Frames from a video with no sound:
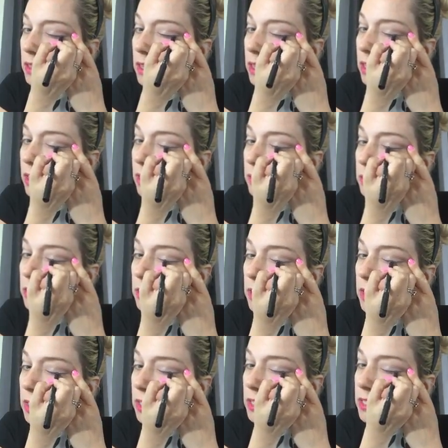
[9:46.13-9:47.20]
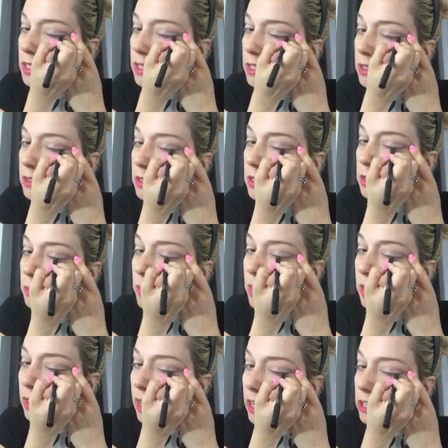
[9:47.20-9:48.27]
And I'm doing it as close to
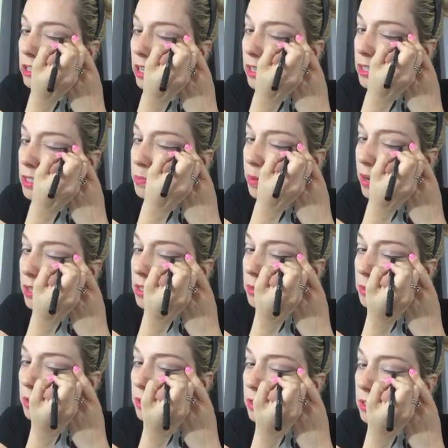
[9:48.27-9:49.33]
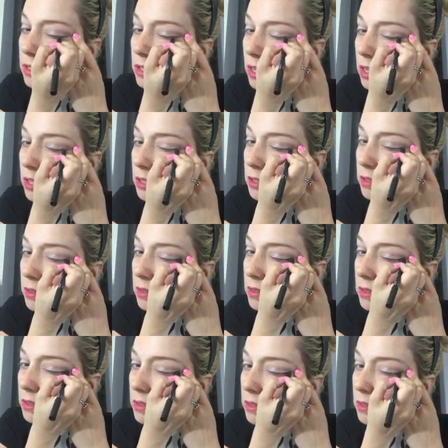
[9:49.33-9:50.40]
my lash line as possible to start.
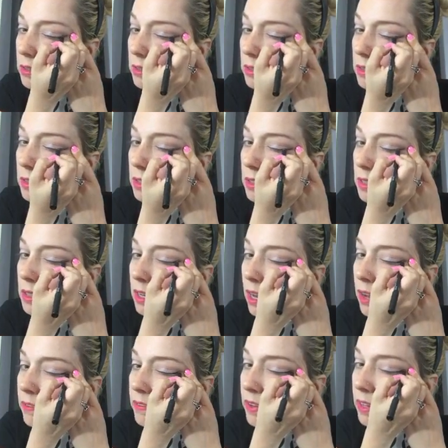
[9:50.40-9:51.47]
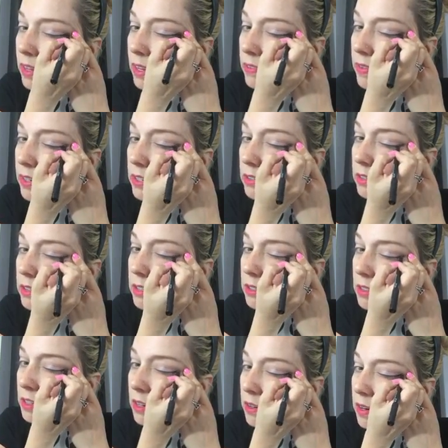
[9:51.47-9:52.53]
I feel like if I do it
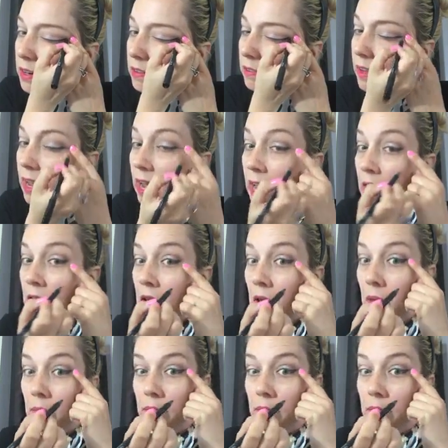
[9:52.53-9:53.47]
too thick right away,